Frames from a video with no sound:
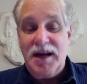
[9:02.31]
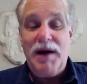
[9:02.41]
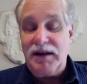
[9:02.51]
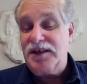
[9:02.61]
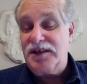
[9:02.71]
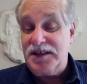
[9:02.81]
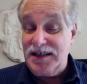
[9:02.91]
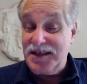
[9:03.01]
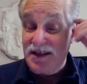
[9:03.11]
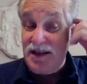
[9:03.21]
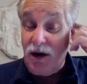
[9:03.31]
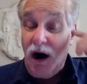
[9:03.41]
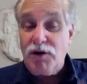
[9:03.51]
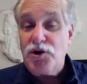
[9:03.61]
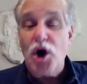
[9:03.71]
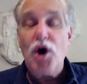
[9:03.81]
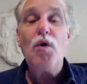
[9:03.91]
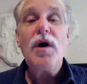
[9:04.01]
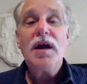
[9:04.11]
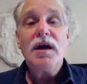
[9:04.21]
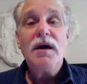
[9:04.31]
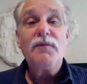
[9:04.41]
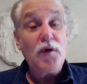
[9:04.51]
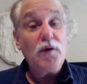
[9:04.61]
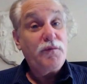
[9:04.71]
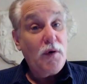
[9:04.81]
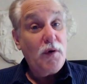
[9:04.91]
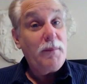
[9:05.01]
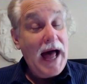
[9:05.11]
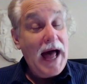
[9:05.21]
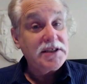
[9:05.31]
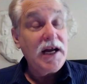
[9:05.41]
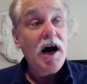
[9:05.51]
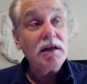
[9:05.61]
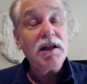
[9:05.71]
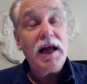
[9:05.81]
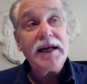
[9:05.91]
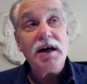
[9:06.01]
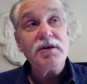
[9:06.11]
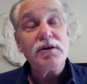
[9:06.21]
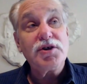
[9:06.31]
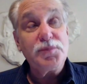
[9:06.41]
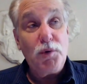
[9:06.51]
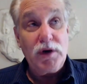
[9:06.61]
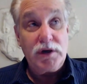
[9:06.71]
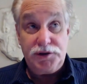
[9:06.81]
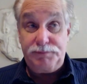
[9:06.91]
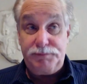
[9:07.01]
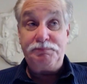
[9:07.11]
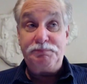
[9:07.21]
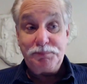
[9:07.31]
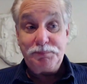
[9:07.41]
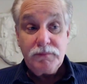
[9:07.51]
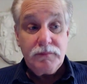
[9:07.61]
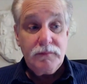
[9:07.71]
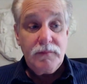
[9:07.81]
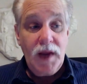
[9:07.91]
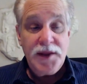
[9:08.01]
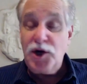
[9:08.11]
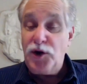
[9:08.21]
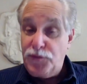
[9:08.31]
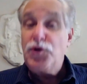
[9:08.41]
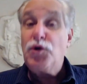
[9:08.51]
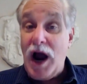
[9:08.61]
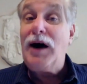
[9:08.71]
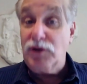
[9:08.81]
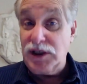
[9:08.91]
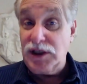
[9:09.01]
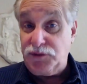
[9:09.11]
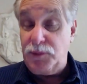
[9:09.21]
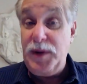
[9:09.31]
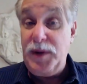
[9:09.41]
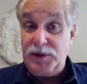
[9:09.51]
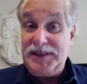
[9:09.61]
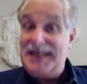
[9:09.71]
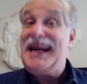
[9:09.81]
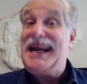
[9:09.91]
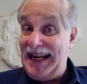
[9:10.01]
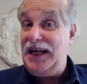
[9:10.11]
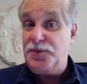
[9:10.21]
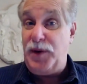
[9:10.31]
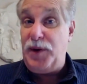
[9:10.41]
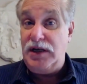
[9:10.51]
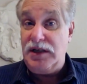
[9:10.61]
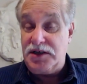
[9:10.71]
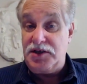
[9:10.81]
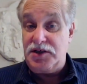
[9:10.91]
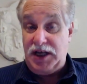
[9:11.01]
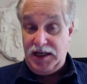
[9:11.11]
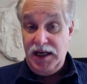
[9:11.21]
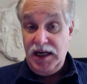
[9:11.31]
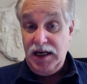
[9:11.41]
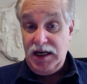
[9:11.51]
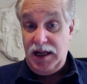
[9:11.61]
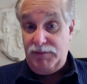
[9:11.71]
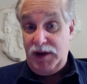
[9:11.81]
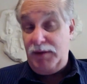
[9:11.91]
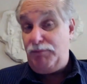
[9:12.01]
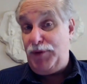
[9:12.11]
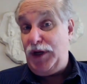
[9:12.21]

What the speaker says: thing about this is there are no, for boxing, unlike other sports, there are fewer outlets for people to get experience. It's like, if